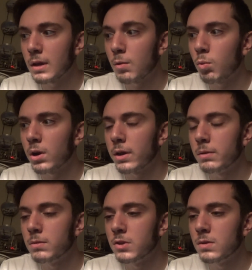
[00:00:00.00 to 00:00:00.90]
I want
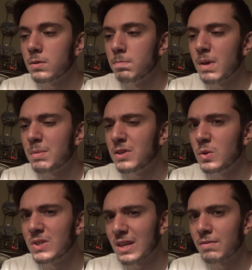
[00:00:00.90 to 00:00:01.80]
to maybe
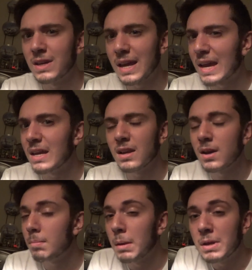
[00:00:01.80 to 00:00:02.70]
do seven, eight,
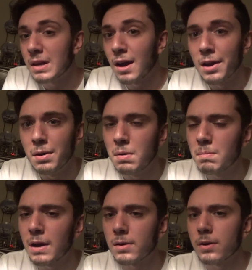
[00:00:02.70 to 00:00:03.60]
maybe nine.
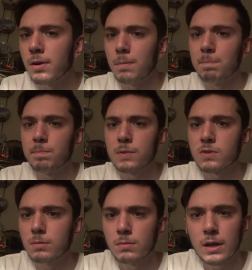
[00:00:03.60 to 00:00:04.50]
I don't know,
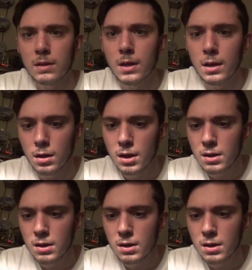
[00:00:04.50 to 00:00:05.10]
something like that.